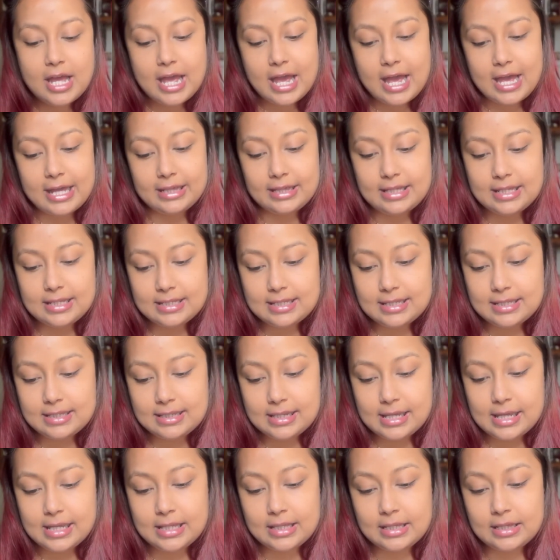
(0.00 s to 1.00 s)
and this is
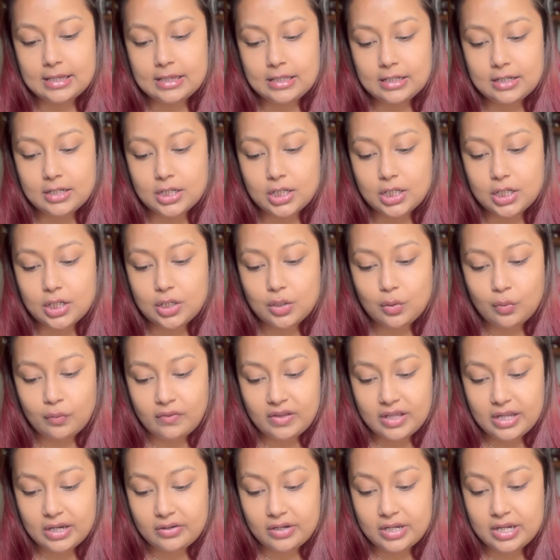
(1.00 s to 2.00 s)
in the
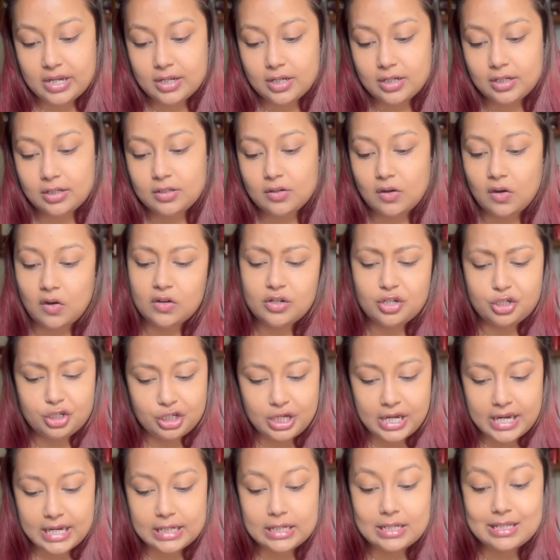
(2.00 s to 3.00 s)
variant or
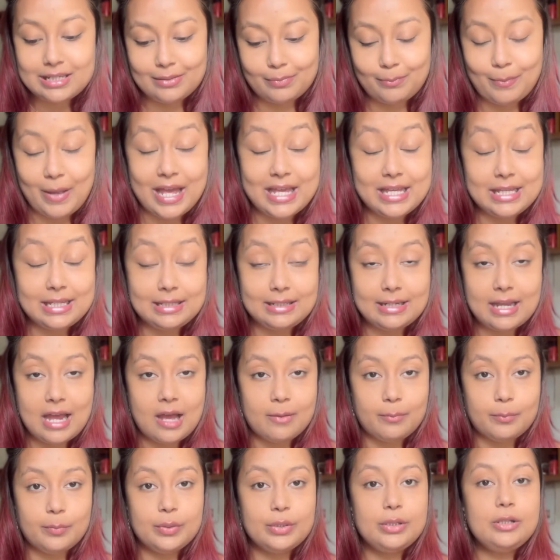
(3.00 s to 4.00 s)
shade Spiced
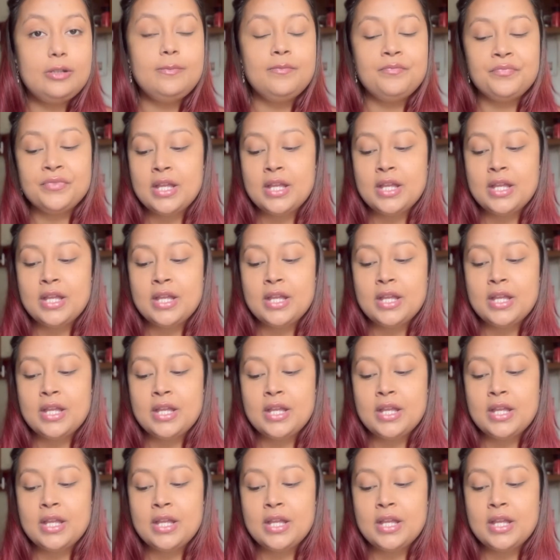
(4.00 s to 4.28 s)
Apple.